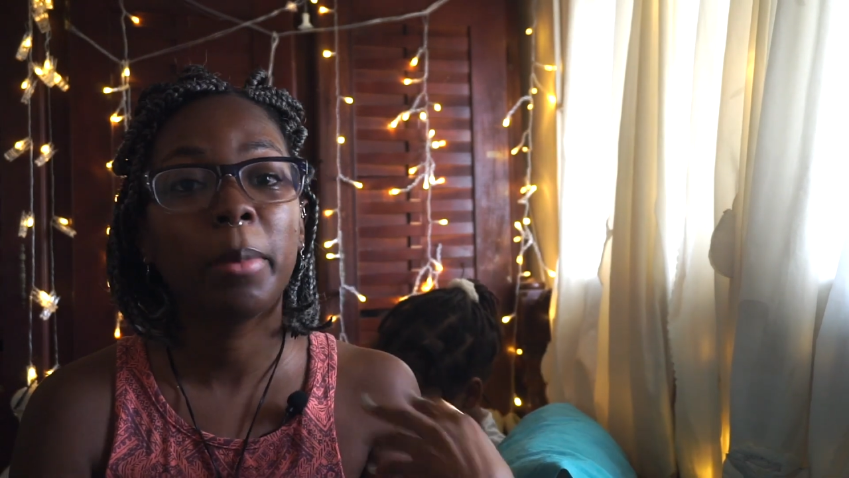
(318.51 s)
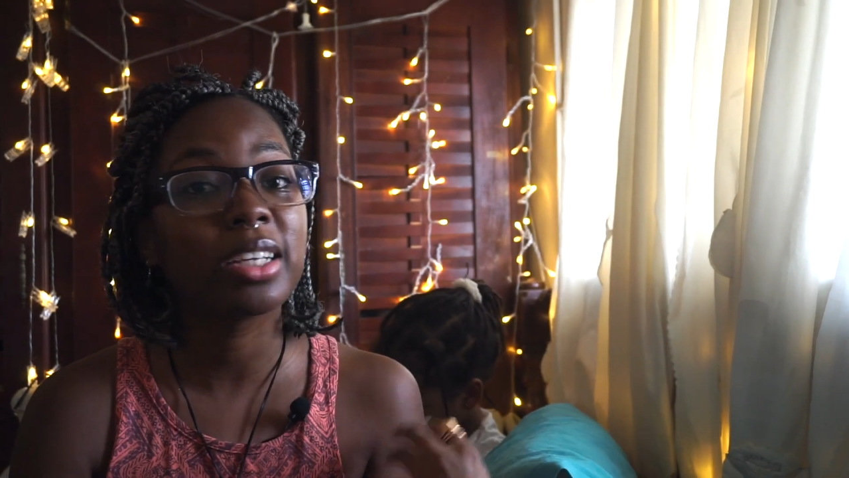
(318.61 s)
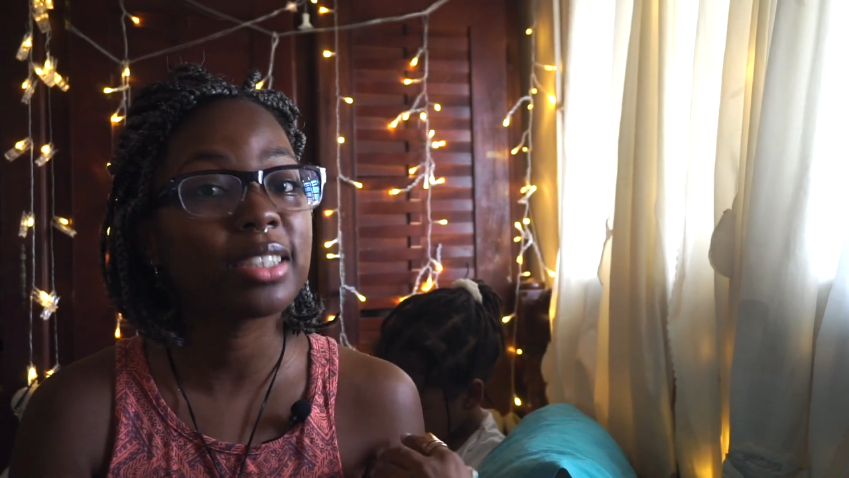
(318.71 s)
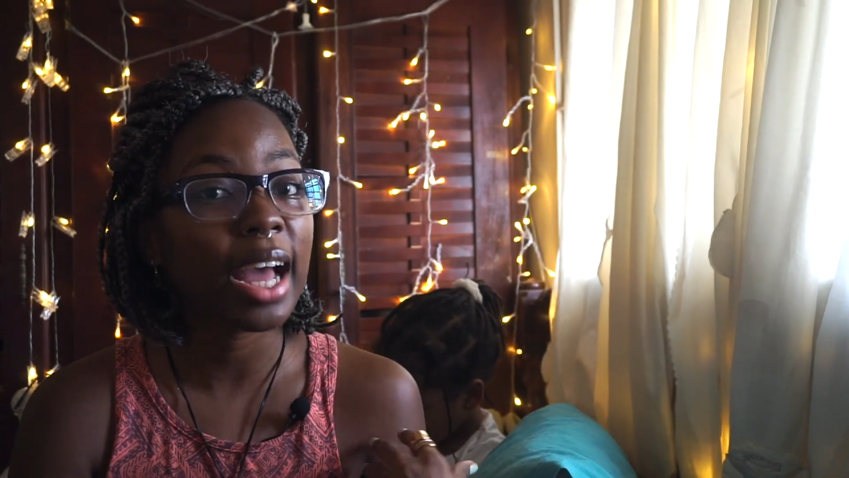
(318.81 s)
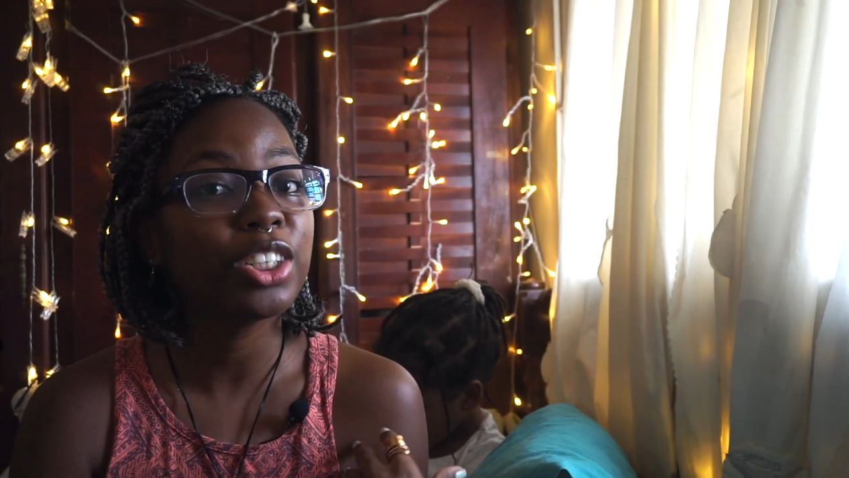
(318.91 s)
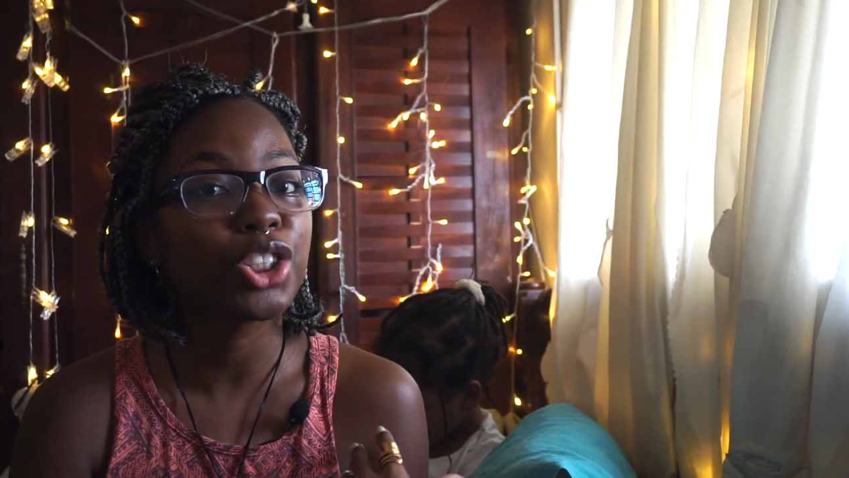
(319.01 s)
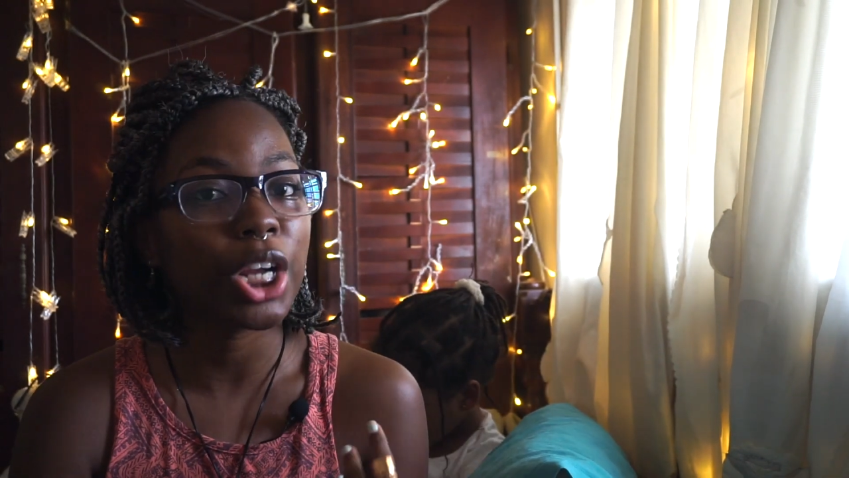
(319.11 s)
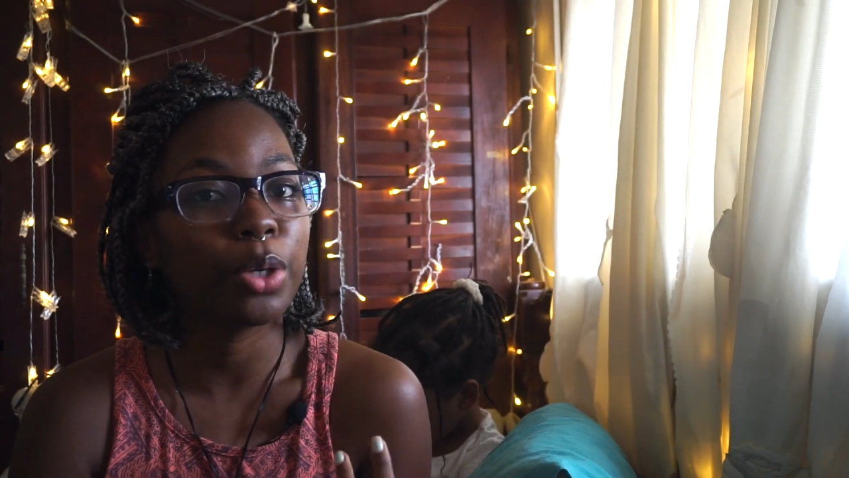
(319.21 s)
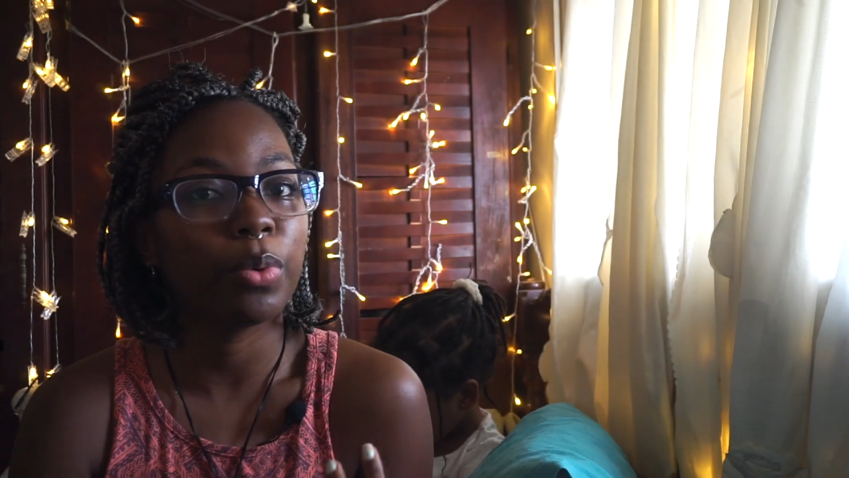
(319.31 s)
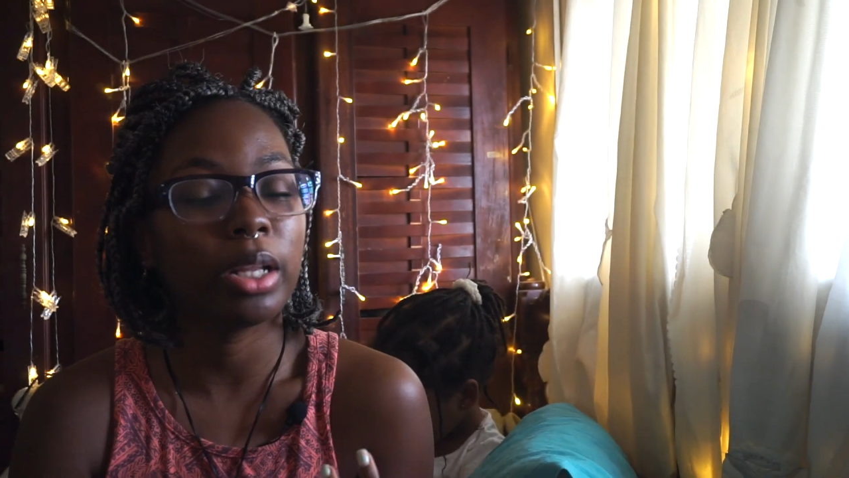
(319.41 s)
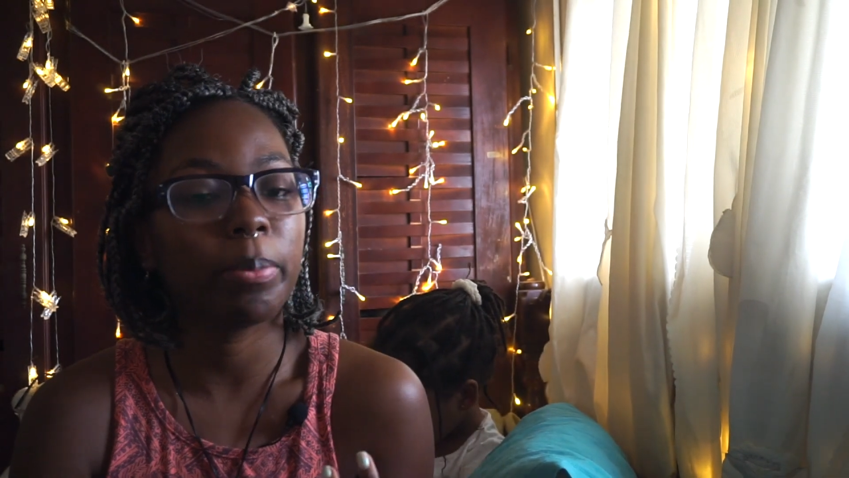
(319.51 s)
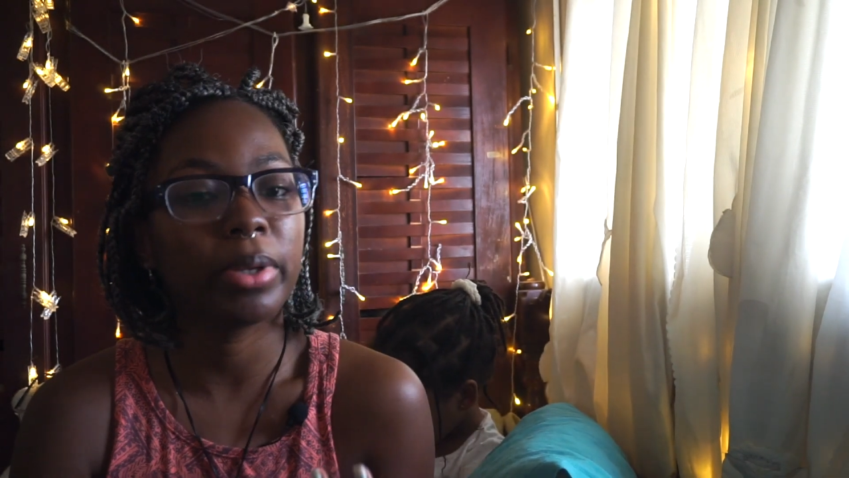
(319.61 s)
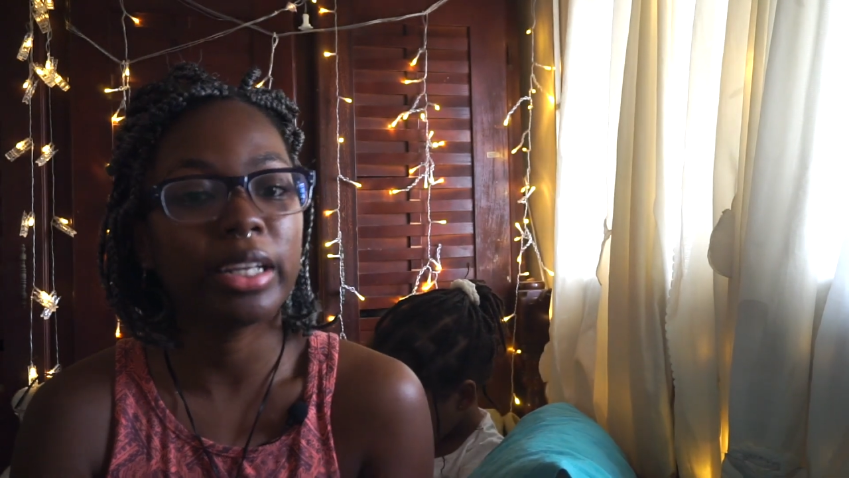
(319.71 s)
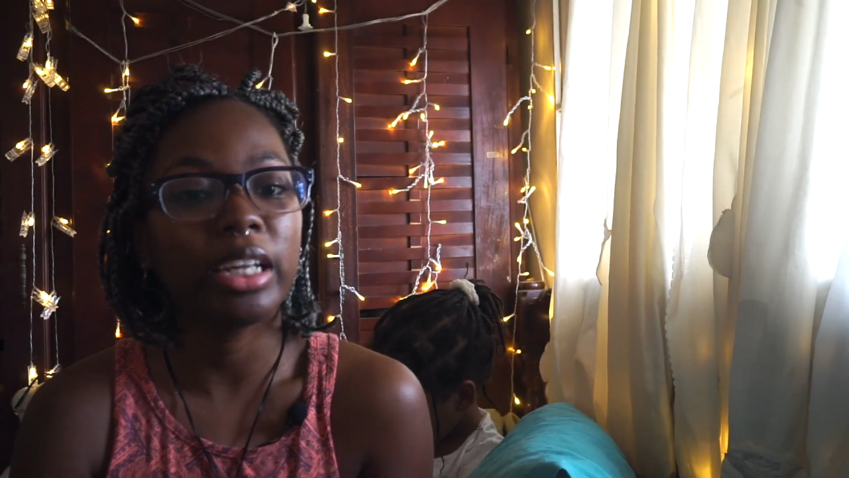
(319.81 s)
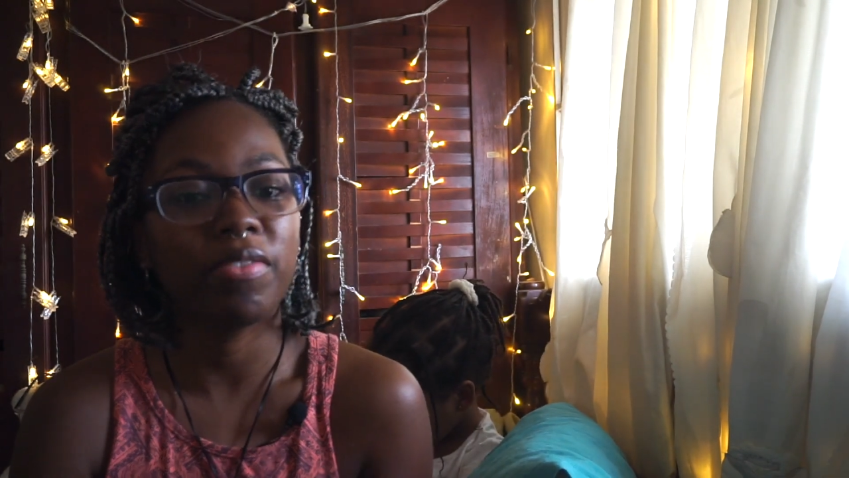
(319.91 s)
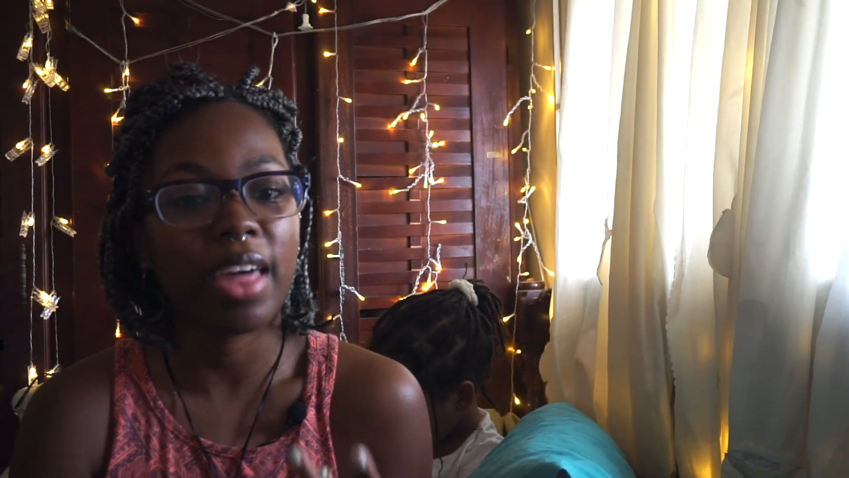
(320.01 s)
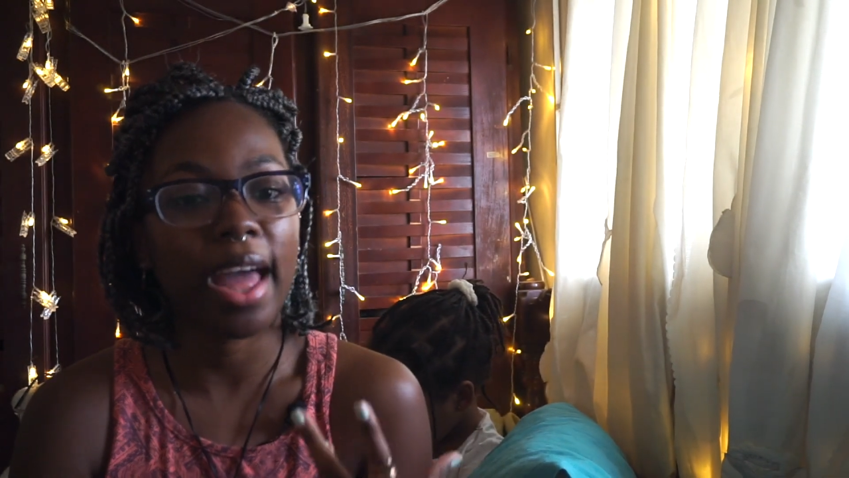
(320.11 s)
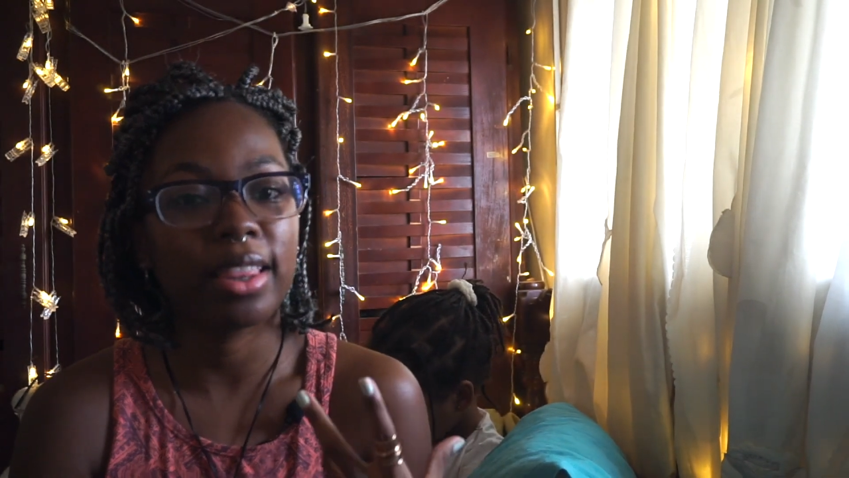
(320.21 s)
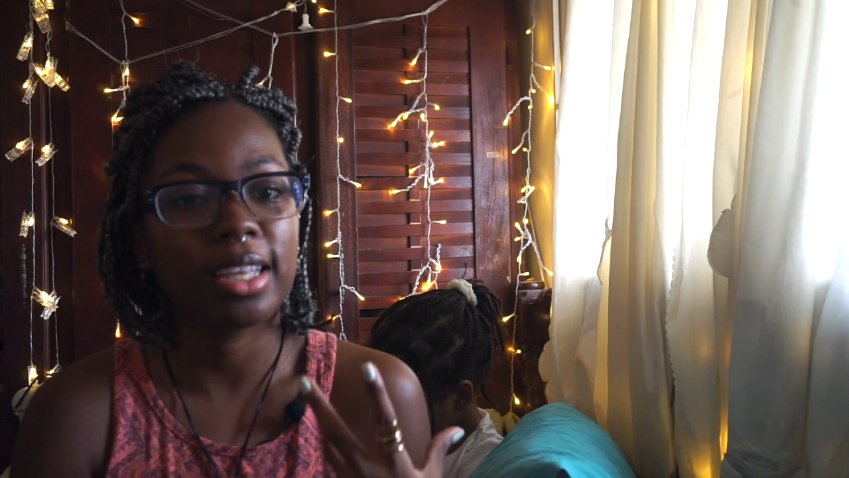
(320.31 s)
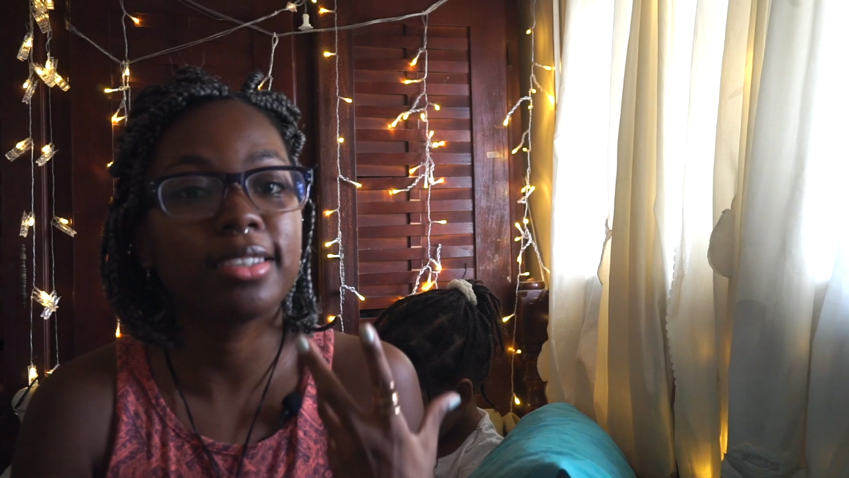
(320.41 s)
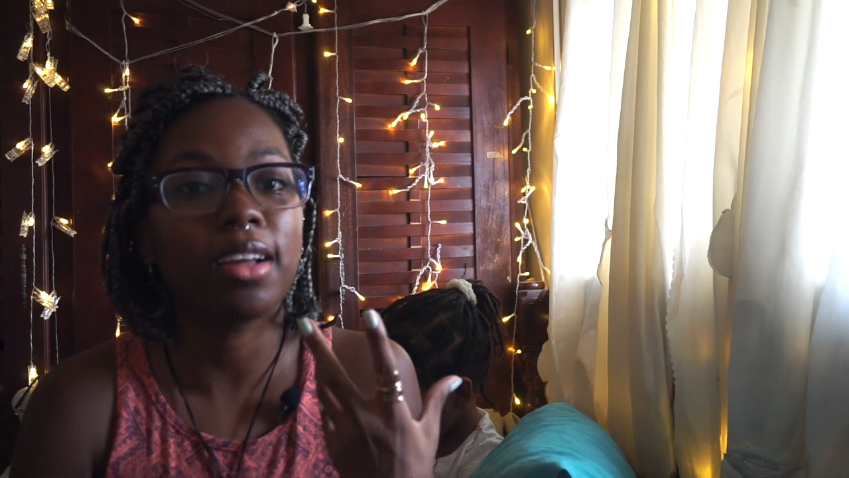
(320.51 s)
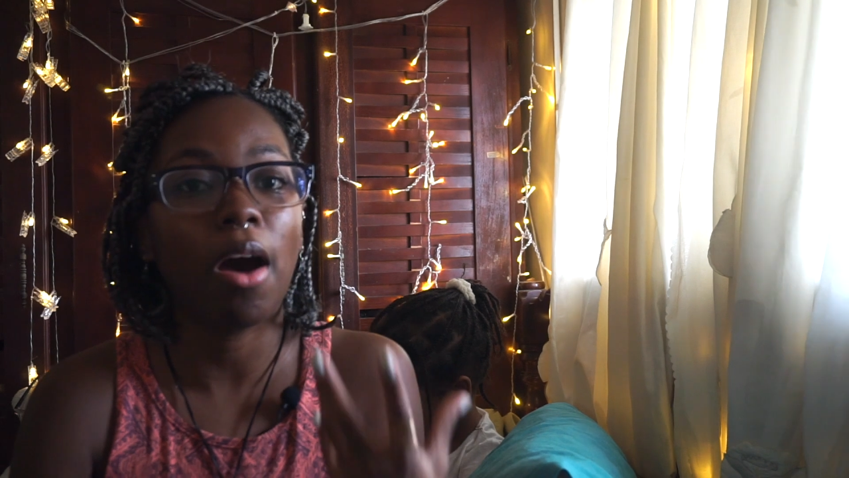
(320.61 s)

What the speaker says: because I genuinely believe that these